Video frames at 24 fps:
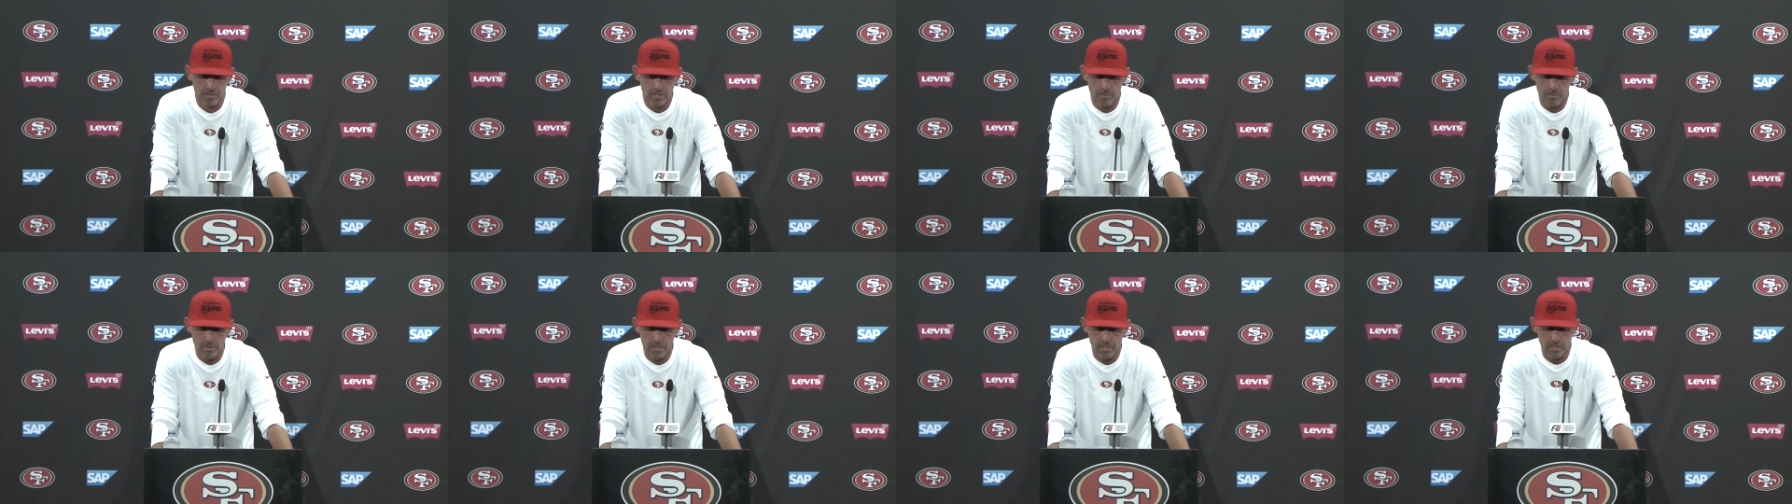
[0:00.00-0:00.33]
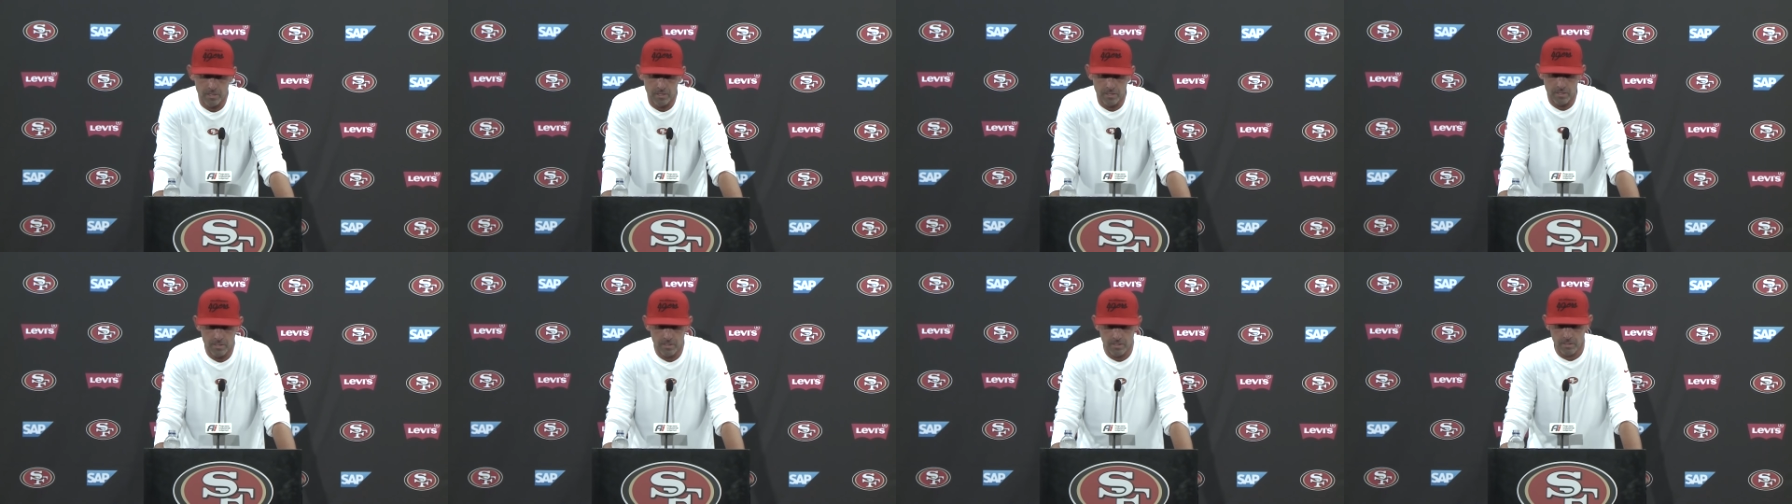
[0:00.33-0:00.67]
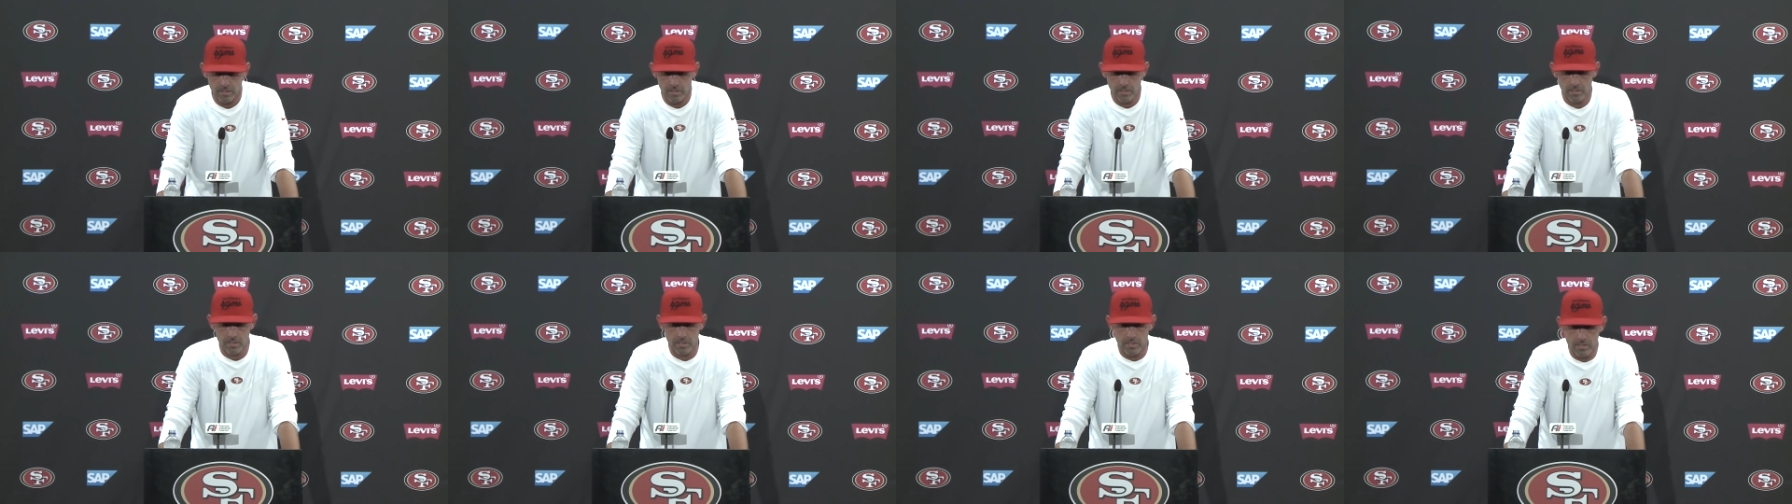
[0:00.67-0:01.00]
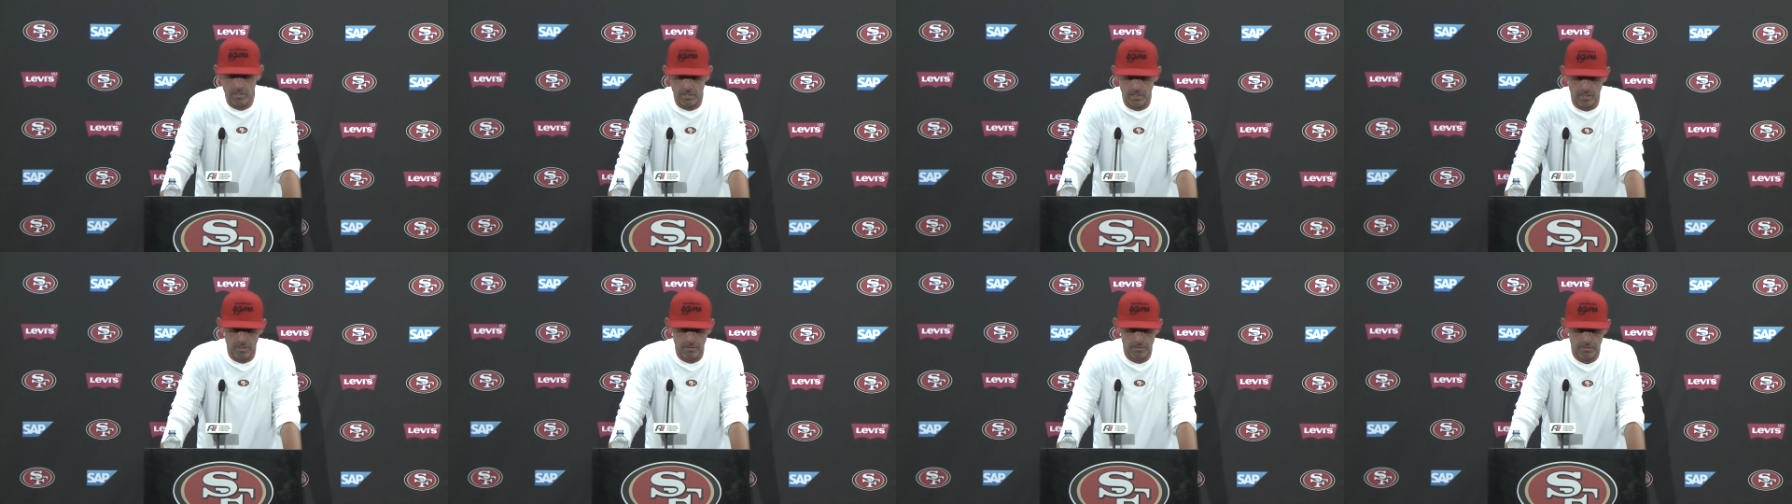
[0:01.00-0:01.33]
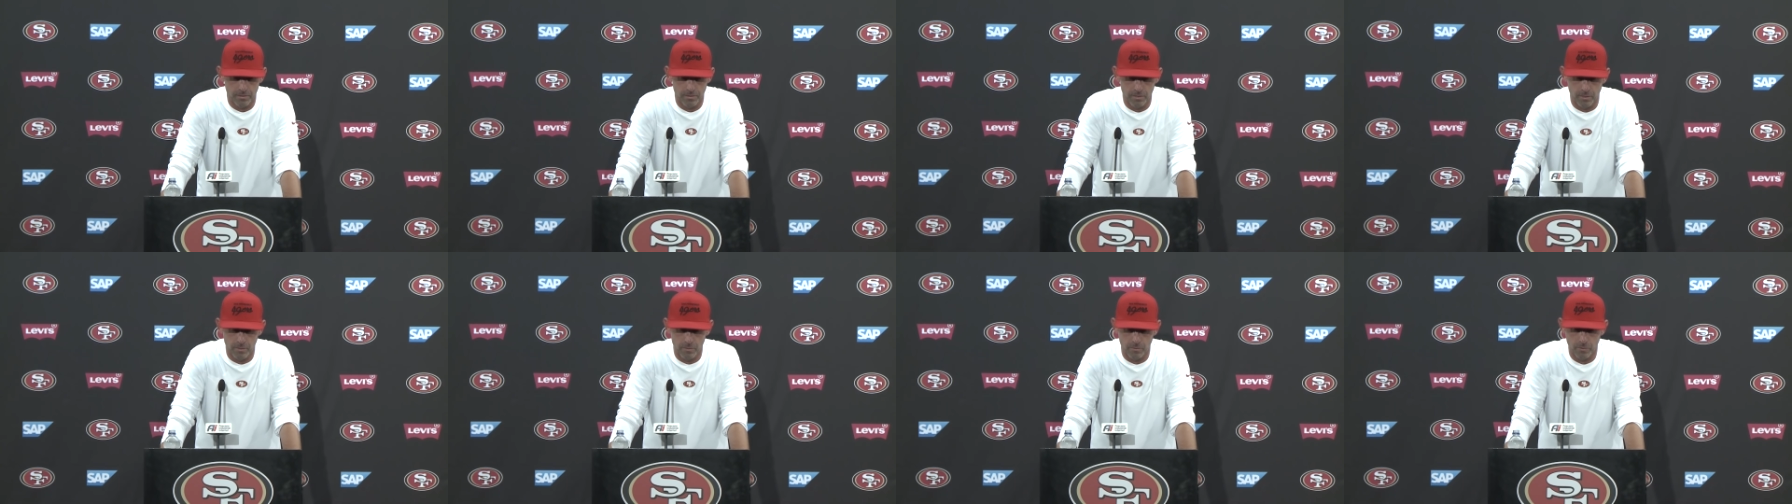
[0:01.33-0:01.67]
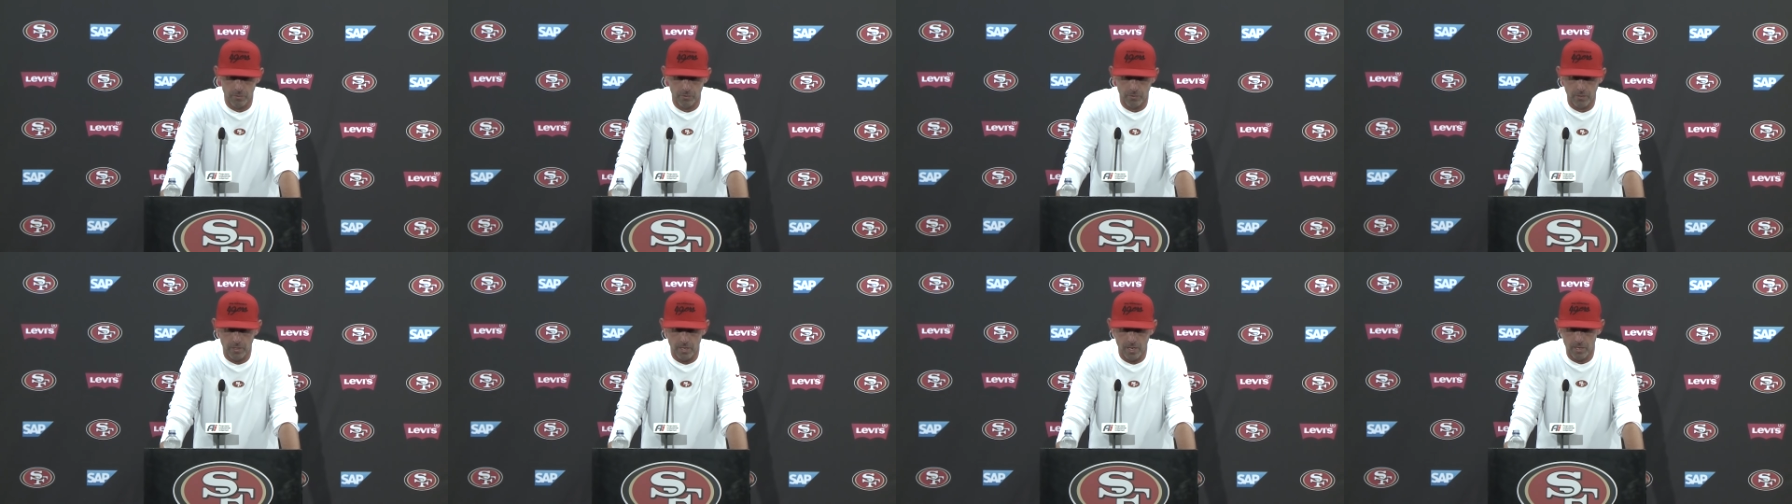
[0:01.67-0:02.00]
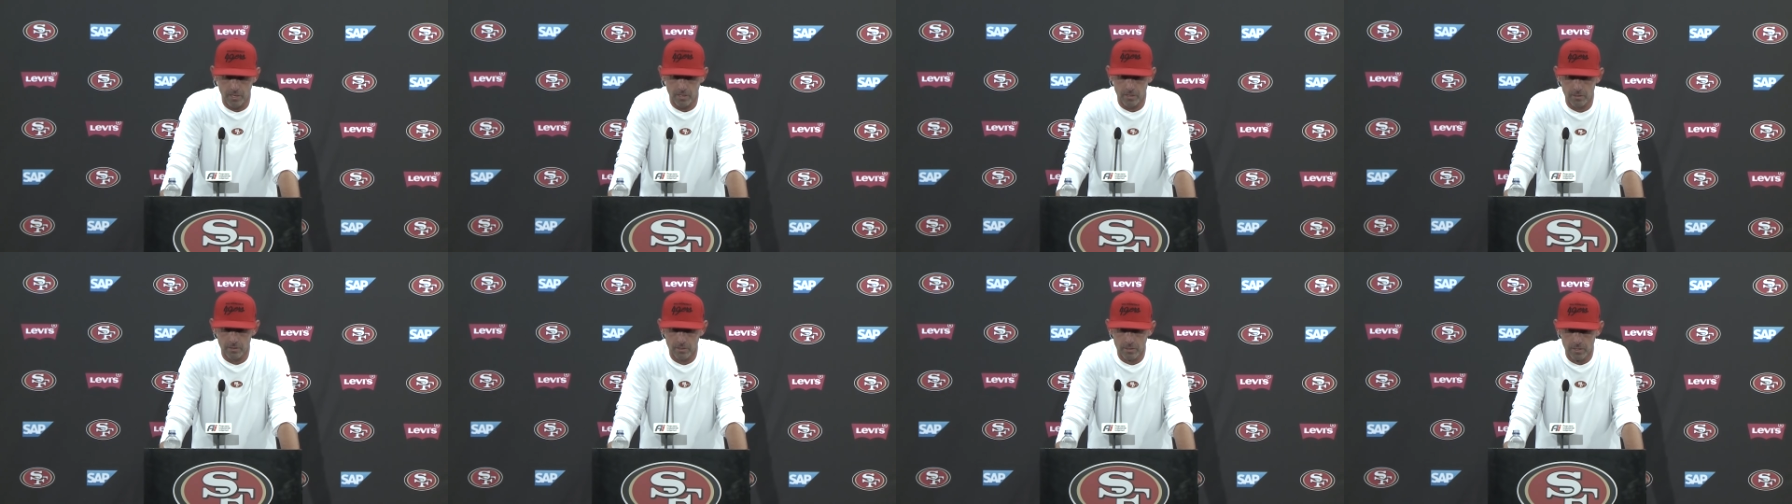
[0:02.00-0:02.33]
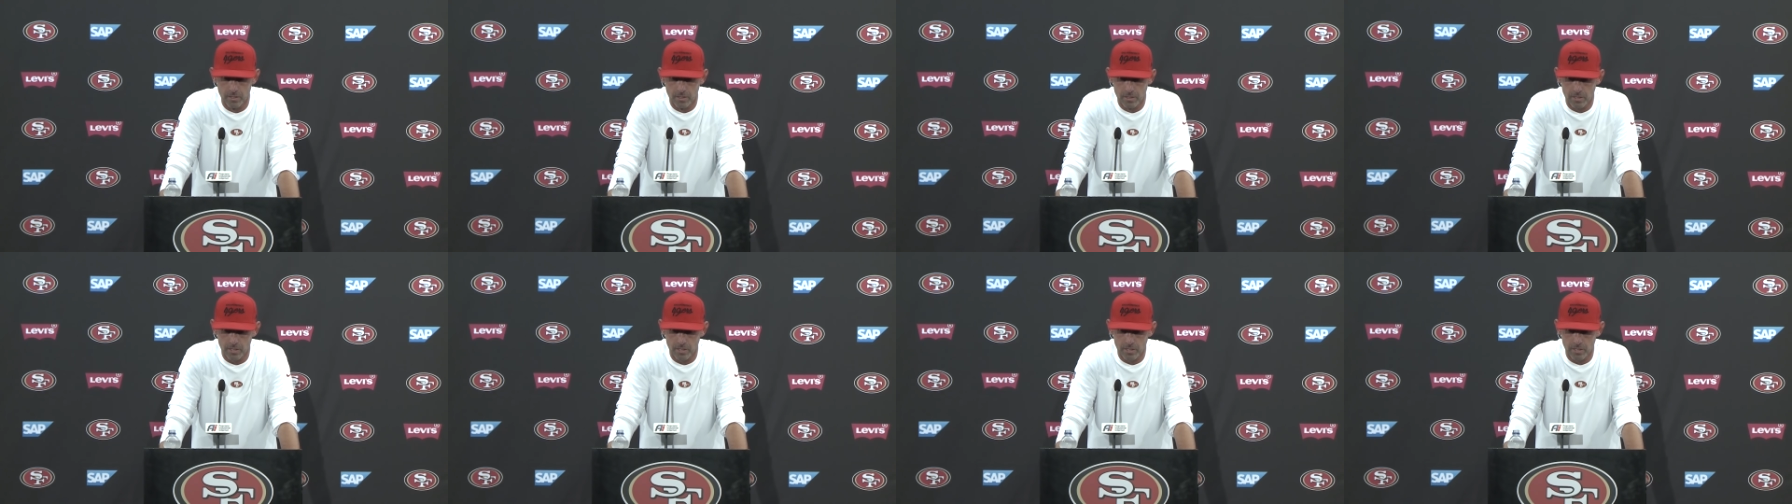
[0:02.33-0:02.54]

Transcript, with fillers: I mean, it's it is tough. Um, we'll see how